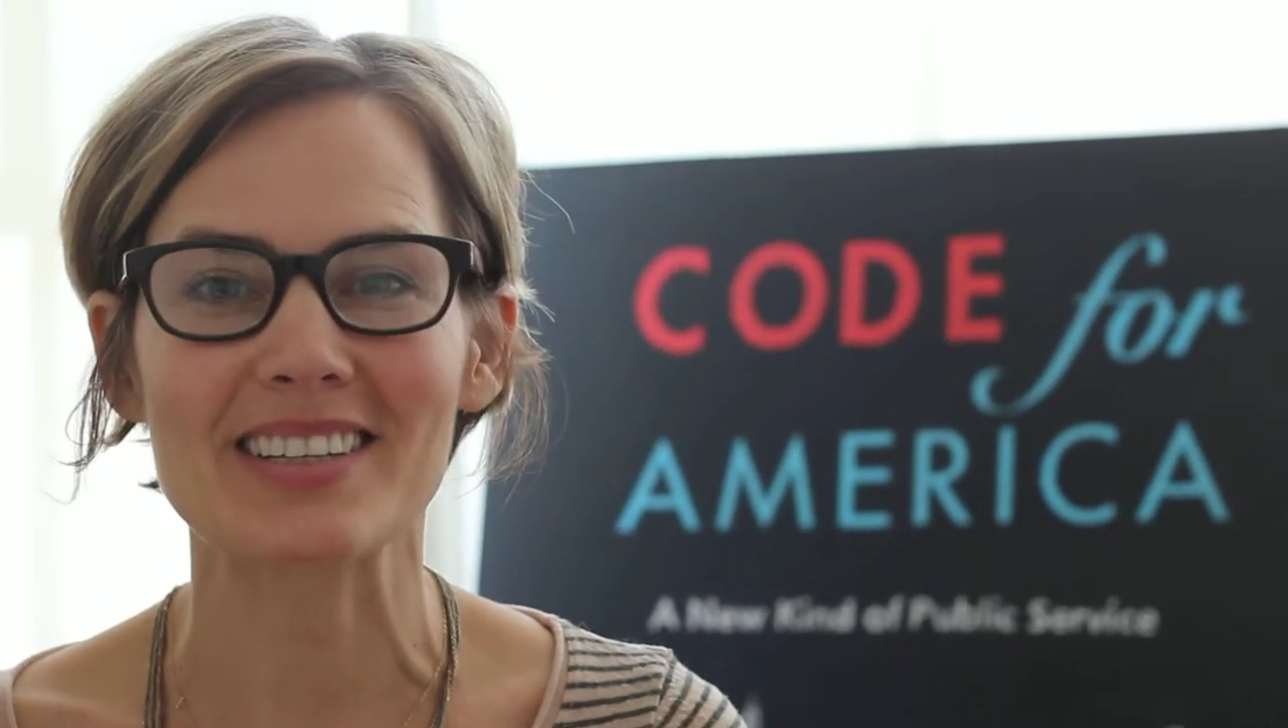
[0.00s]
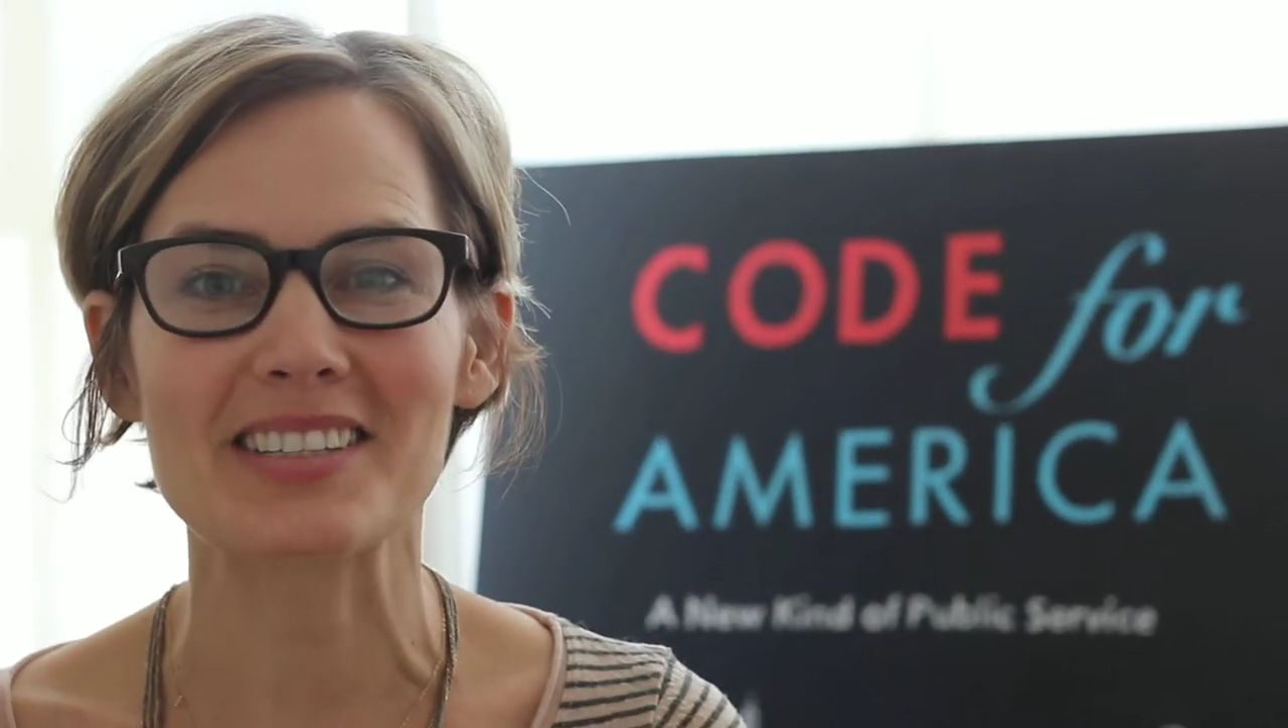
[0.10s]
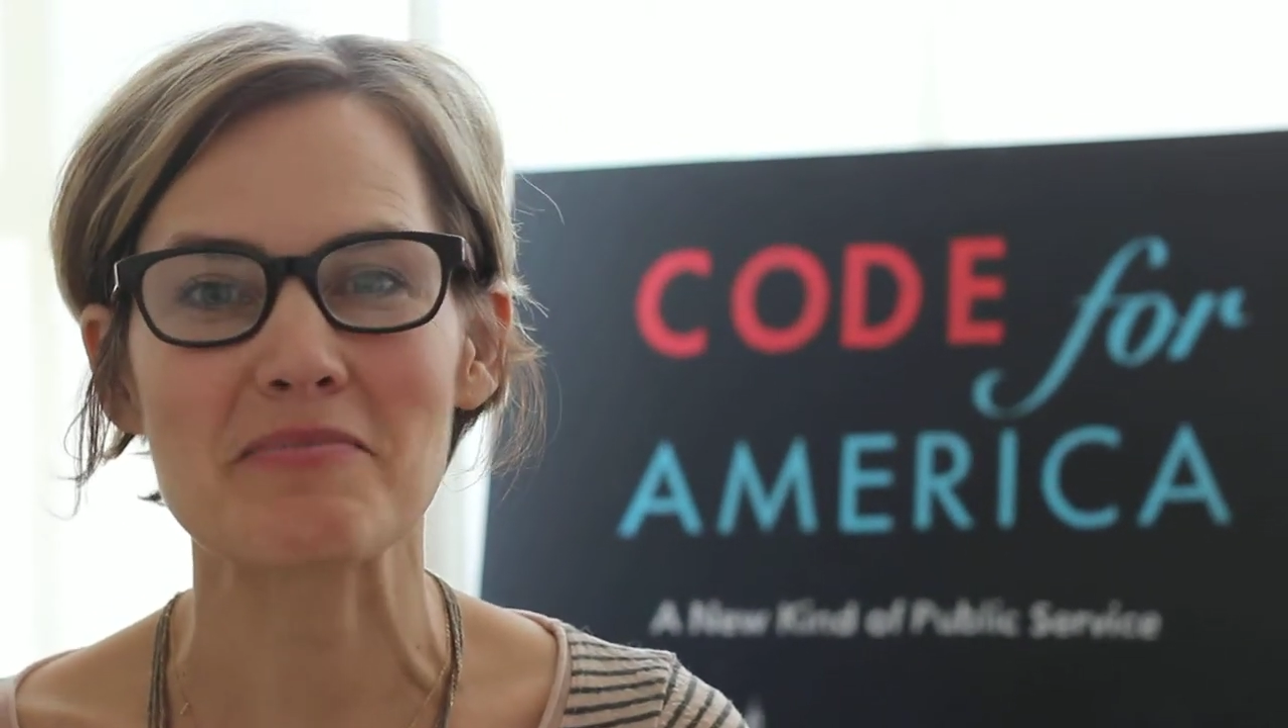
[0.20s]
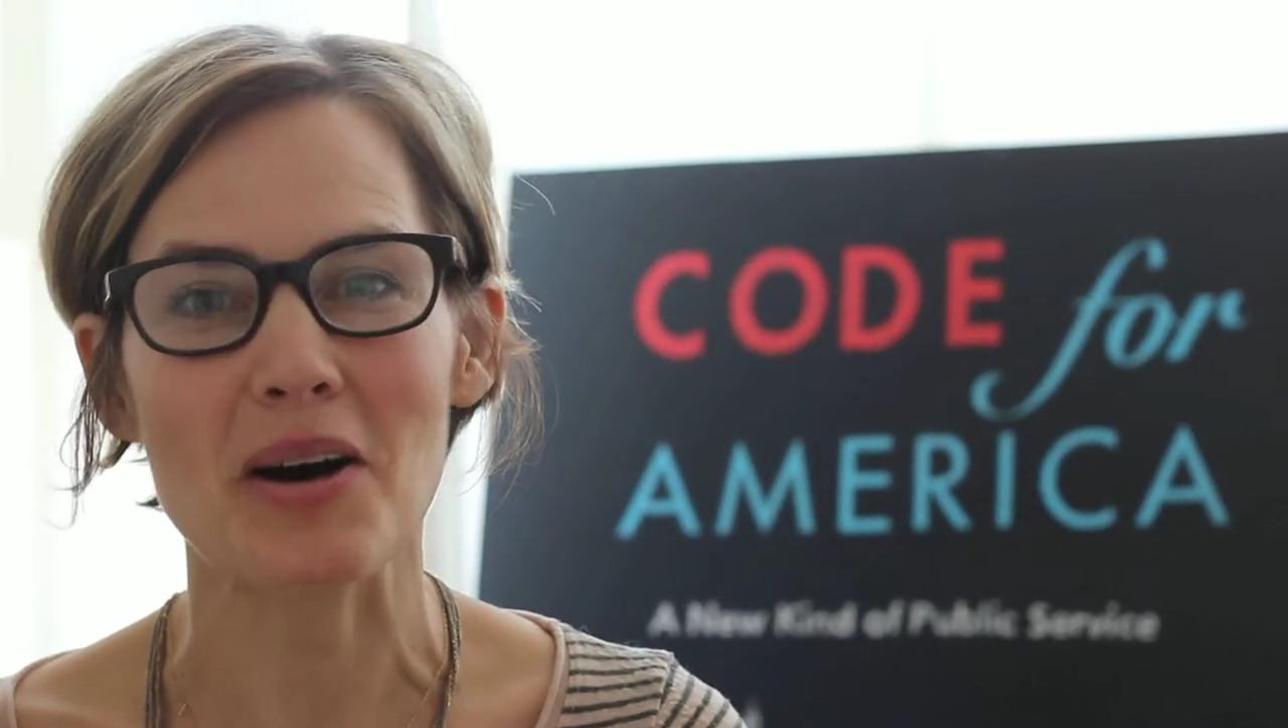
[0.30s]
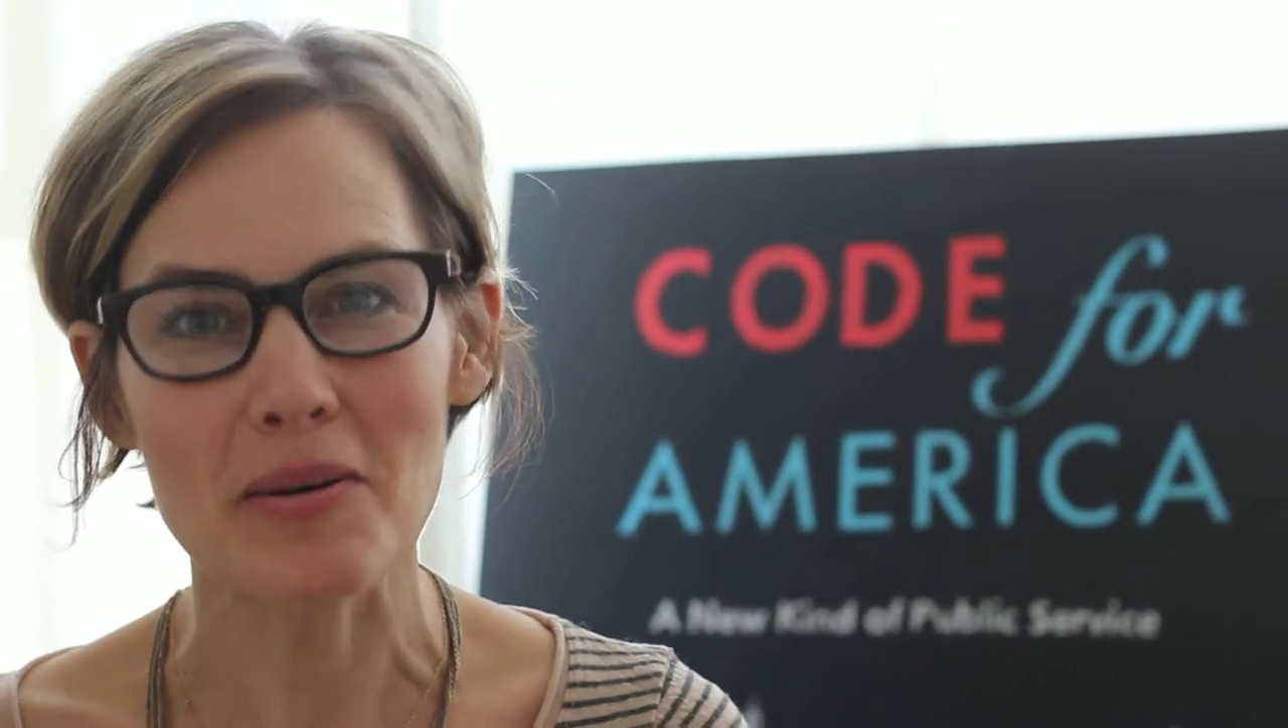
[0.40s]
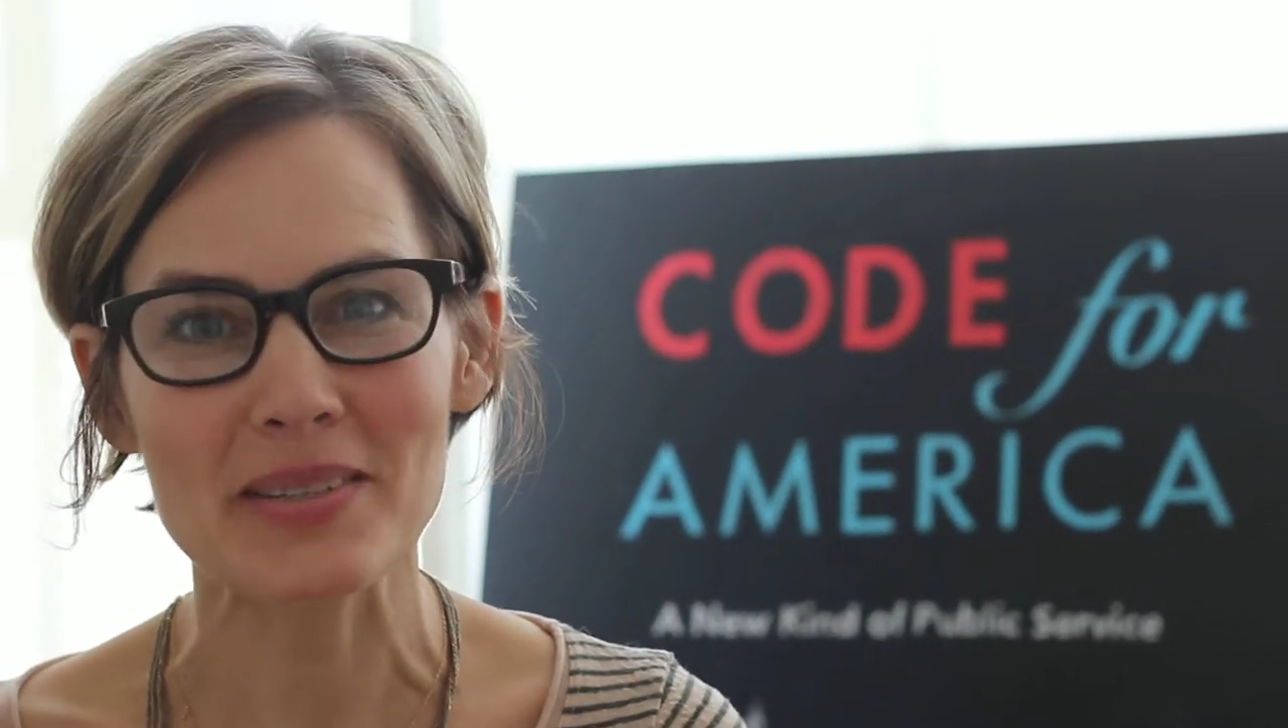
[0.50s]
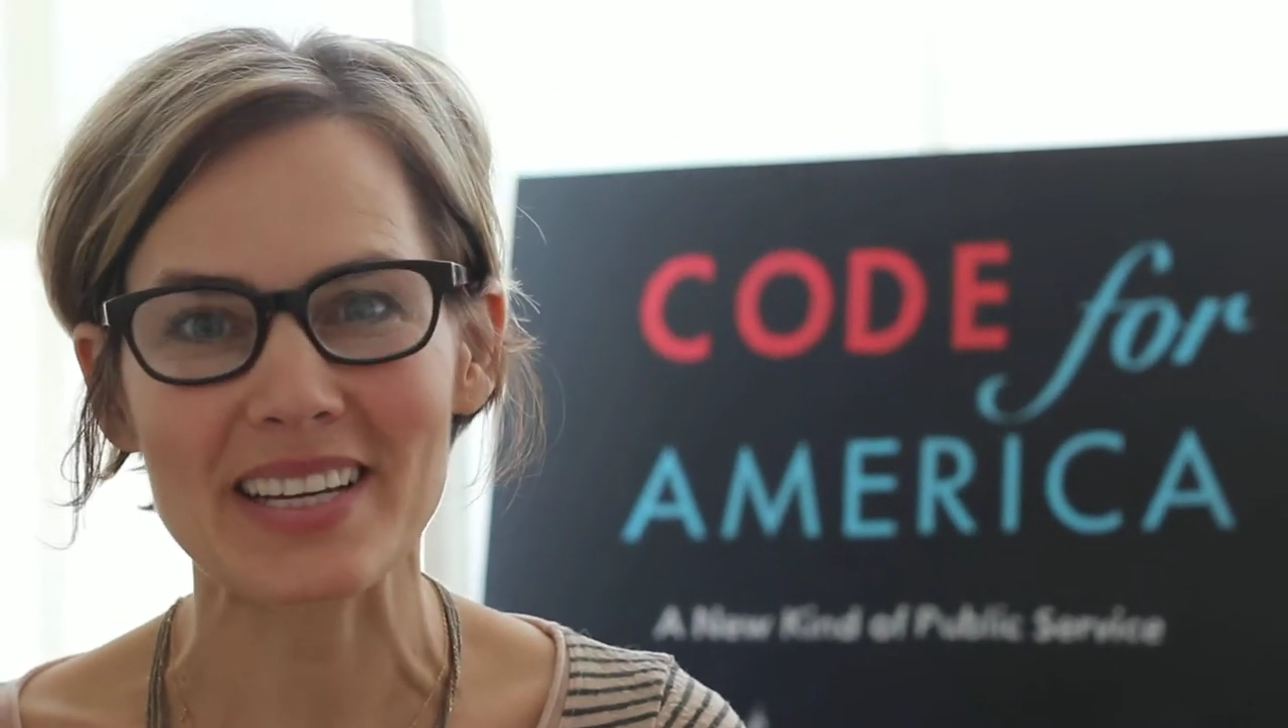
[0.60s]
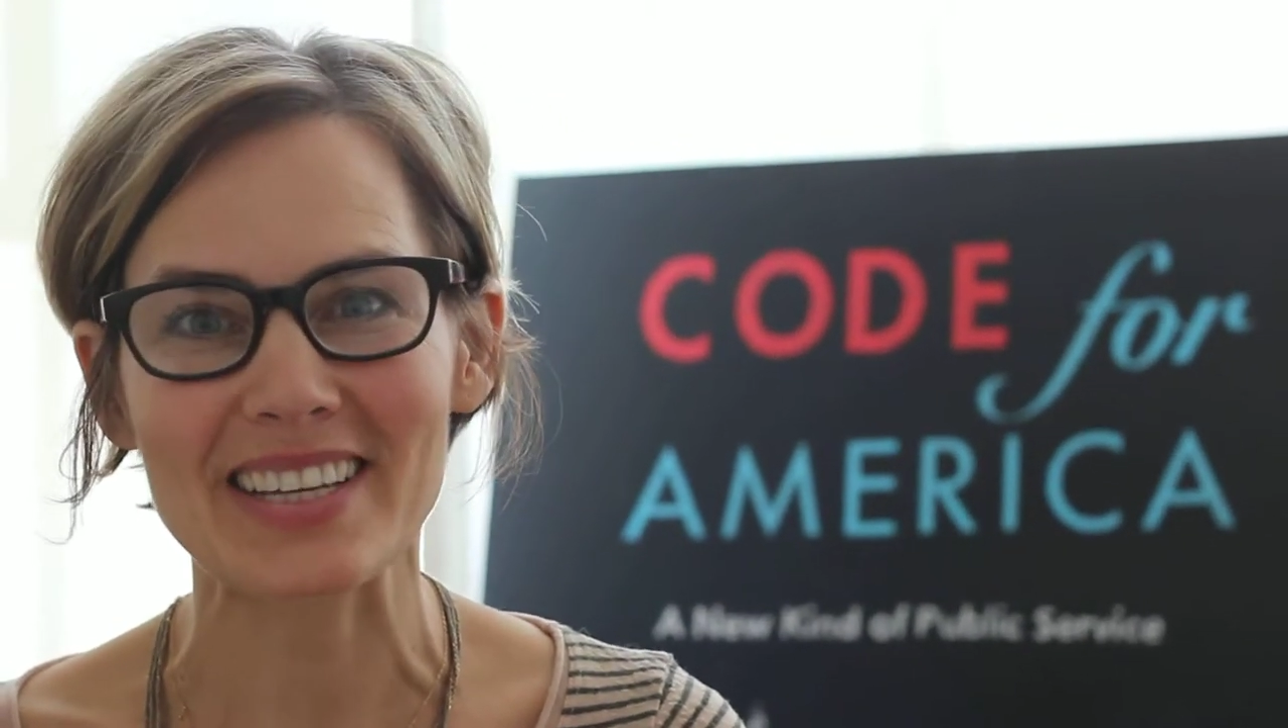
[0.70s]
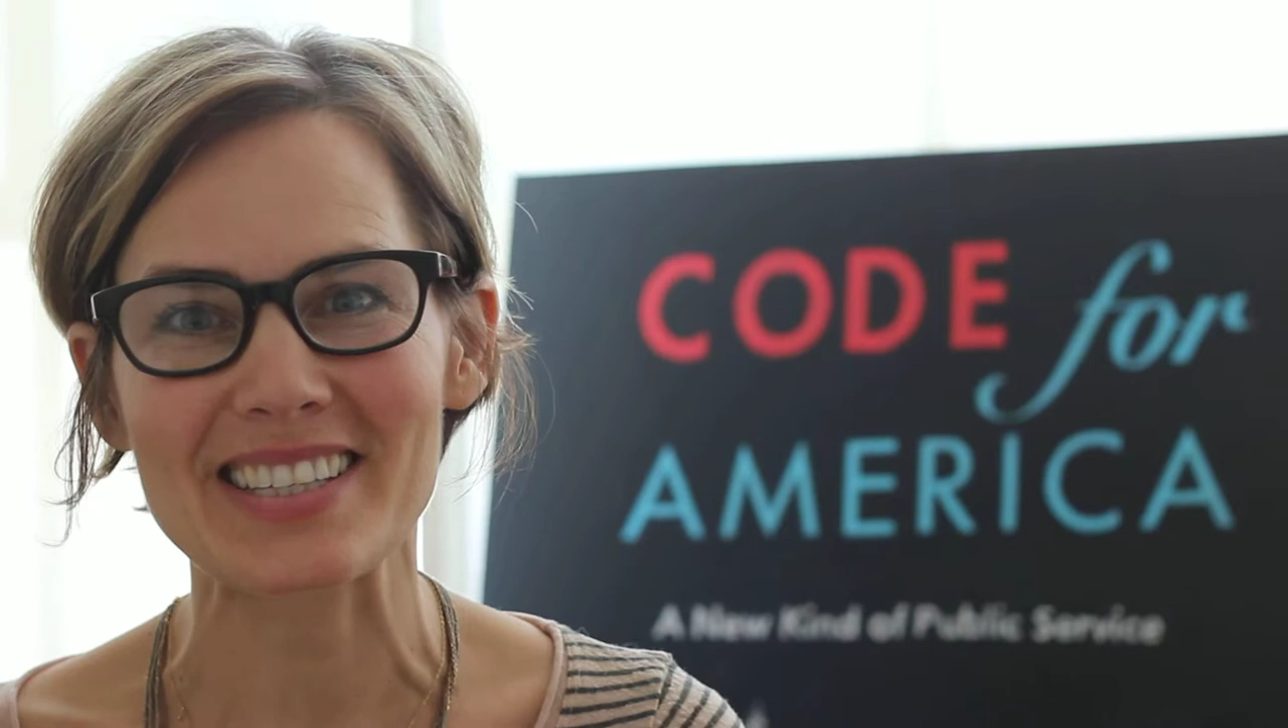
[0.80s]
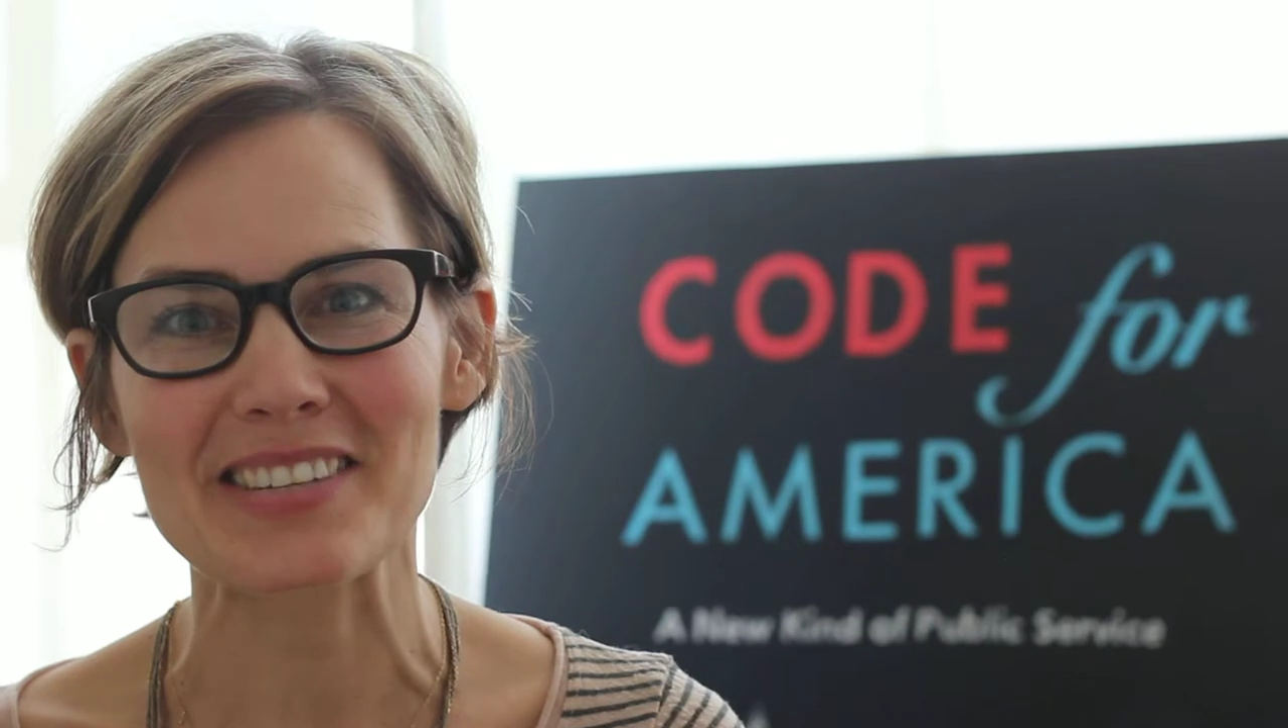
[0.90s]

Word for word: some updates